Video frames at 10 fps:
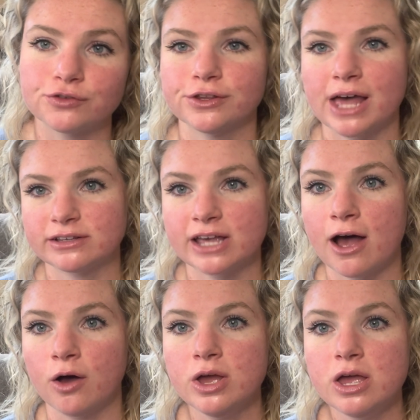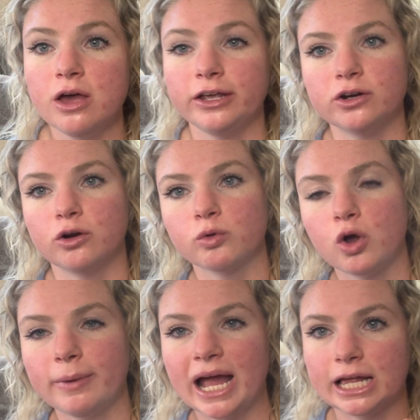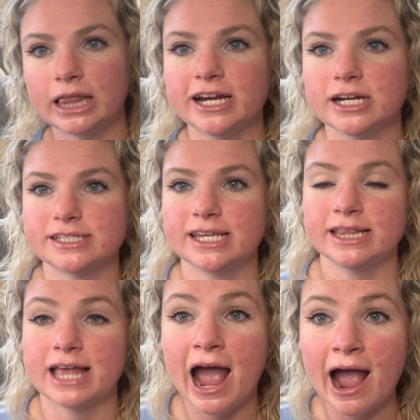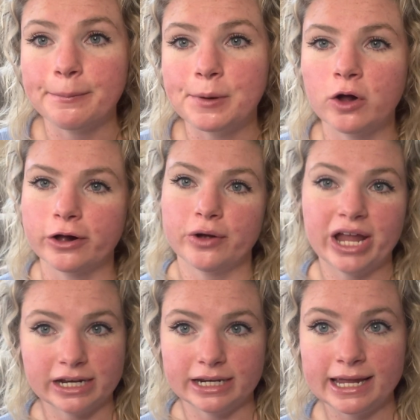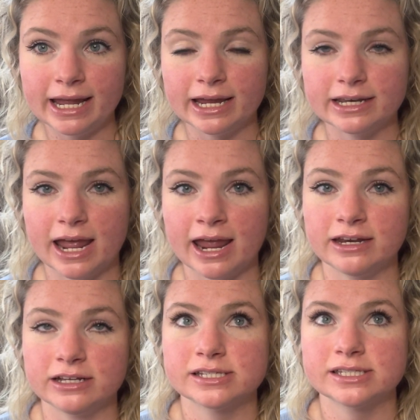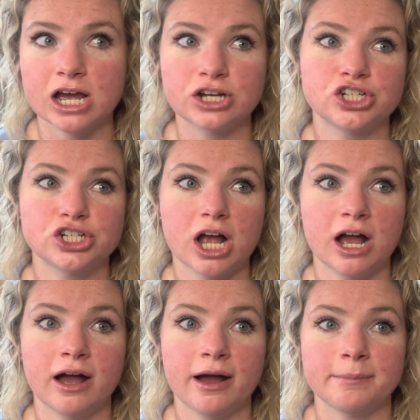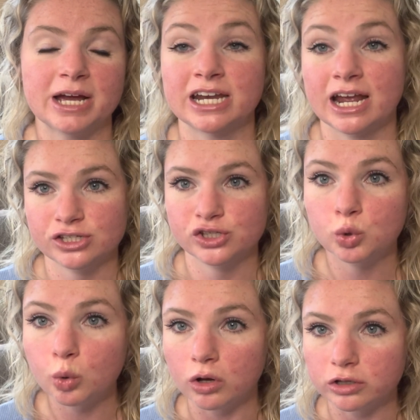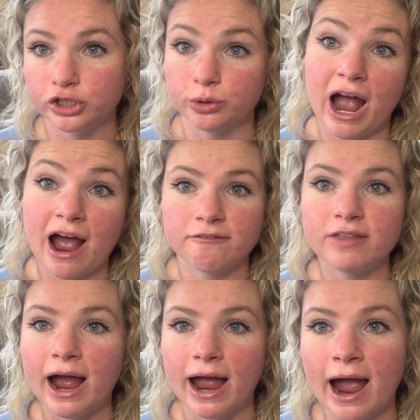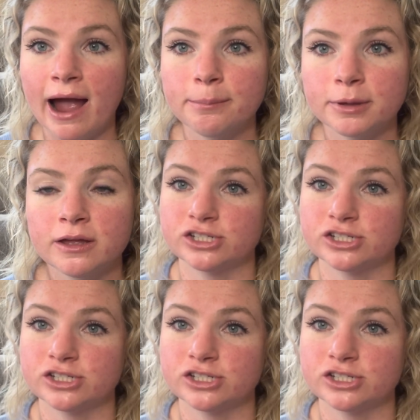So that's how, you know, rollback, clearance in the app all go hand in hand. And it's such a nice tool to have that app.